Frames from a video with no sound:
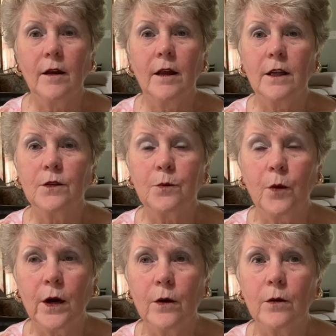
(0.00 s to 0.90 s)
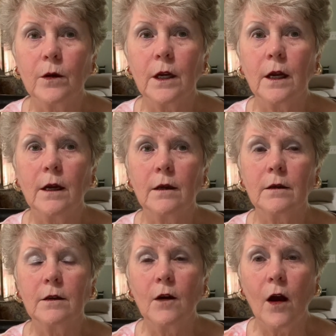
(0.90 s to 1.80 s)
It's where
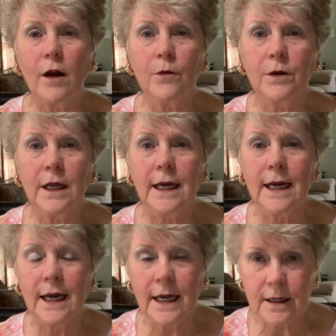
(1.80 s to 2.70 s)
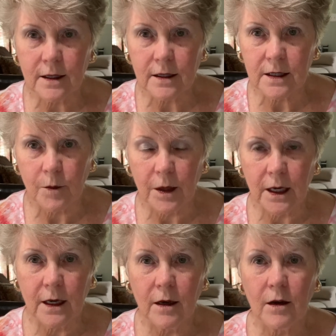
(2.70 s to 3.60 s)
God needs us to
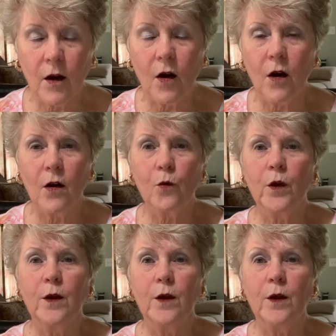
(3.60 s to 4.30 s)
be. Are we